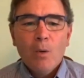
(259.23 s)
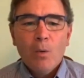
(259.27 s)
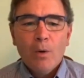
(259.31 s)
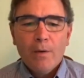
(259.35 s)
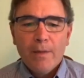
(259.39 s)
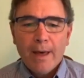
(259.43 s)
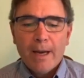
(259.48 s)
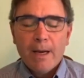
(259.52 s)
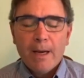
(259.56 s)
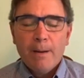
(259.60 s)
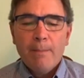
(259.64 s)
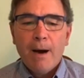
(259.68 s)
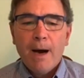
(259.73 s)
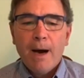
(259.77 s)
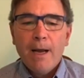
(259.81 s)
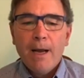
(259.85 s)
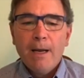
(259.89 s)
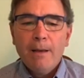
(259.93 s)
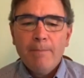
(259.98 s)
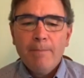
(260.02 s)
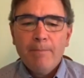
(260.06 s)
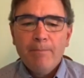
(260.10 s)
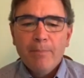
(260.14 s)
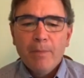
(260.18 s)
With that in
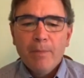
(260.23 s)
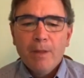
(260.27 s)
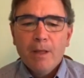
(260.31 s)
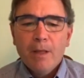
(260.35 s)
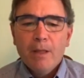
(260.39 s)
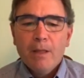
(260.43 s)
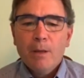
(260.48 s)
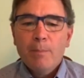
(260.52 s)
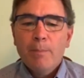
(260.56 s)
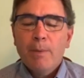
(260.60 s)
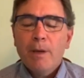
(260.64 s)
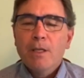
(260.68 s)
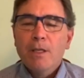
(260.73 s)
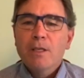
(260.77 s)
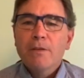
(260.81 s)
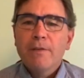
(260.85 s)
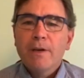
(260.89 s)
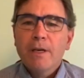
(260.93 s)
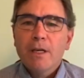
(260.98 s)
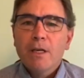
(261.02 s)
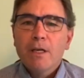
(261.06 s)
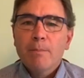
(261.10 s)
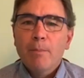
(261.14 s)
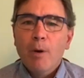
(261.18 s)
mind, the
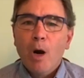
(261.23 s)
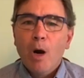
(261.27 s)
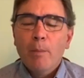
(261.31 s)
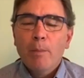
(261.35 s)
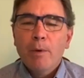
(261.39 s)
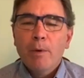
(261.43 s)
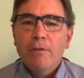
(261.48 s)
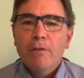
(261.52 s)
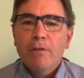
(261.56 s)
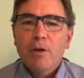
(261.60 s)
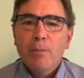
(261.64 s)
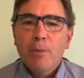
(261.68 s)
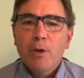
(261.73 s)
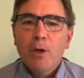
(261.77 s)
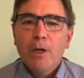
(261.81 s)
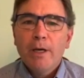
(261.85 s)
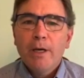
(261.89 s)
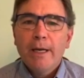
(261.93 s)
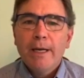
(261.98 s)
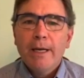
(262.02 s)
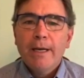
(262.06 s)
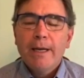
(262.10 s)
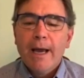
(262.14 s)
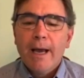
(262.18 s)
Pennsylvania Department of
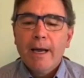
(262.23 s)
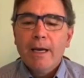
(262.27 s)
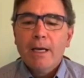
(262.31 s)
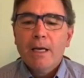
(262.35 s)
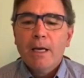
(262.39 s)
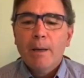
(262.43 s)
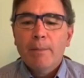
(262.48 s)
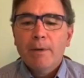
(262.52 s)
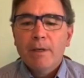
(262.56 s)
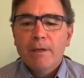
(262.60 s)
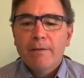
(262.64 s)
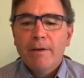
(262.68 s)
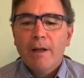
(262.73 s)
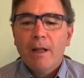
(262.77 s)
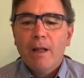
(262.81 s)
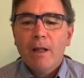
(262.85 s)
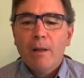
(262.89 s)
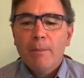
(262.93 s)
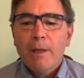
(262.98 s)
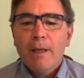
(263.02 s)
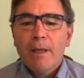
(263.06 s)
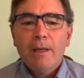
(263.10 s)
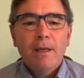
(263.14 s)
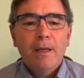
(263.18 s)
Community and Economic
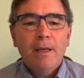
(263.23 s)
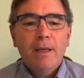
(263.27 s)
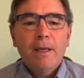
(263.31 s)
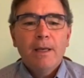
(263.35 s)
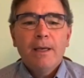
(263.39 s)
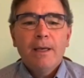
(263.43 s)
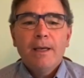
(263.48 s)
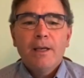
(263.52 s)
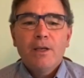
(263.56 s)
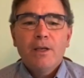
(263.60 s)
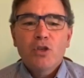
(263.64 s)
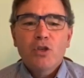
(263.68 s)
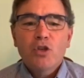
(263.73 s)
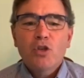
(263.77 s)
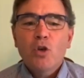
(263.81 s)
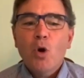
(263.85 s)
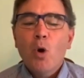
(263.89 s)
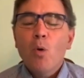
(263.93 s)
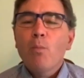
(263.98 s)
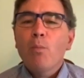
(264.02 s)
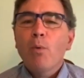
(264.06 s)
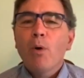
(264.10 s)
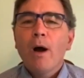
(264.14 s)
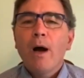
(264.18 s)
Development is
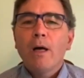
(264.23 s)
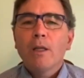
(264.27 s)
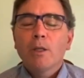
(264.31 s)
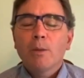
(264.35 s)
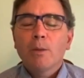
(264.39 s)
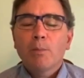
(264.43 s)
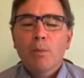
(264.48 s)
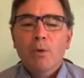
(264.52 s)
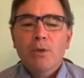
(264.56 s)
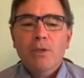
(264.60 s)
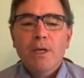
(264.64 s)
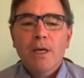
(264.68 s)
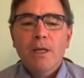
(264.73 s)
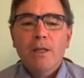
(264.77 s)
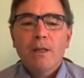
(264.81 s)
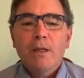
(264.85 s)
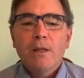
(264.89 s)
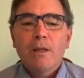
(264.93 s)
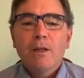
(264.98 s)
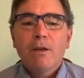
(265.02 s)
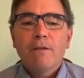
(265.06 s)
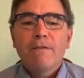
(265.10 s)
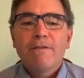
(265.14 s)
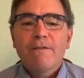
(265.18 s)
so proud to
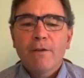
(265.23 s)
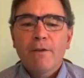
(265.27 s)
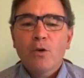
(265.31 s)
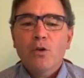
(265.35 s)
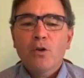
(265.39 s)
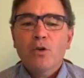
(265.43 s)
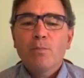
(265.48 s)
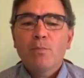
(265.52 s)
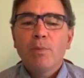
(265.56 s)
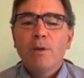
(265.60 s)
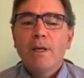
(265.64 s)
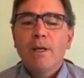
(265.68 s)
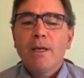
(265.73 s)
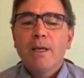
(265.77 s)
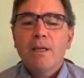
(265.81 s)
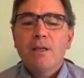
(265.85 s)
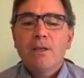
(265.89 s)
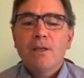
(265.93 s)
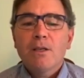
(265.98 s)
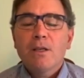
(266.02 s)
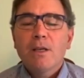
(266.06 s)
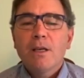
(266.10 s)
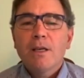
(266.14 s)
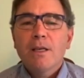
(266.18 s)
present the first
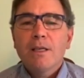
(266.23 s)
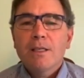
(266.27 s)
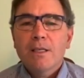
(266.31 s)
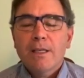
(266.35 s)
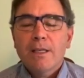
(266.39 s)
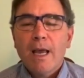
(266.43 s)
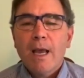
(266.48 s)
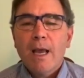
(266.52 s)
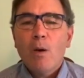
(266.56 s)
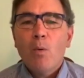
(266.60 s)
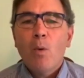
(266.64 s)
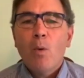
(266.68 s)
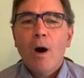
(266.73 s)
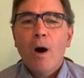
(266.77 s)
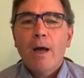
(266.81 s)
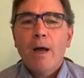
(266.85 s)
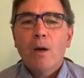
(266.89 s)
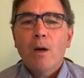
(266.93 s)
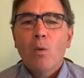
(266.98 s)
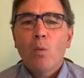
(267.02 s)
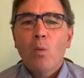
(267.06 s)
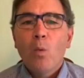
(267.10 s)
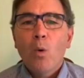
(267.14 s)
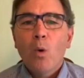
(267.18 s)
place
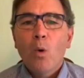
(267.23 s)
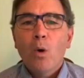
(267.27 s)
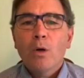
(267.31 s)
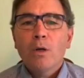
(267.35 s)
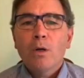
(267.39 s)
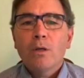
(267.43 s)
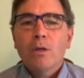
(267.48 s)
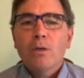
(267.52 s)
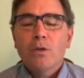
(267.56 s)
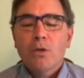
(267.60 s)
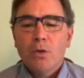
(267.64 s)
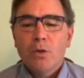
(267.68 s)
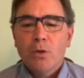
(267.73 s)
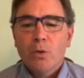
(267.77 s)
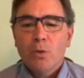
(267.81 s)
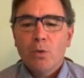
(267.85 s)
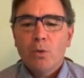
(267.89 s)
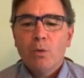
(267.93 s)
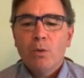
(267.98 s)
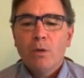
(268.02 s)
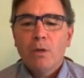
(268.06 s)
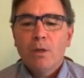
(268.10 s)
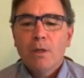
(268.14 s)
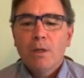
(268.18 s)
statewide award
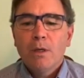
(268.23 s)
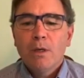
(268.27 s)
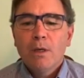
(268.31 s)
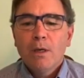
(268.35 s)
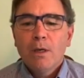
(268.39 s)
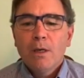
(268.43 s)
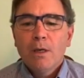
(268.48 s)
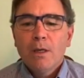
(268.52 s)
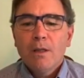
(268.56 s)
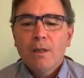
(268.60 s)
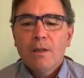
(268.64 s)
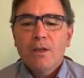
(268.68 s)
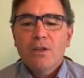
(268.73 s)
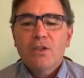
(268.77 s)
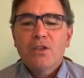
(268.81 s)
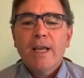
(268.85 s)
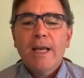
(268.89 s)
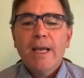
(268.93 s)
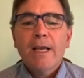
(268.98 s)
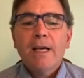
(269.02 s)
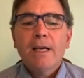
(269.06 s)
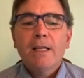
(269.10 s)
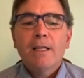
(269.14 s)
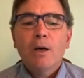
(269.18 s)
to the St.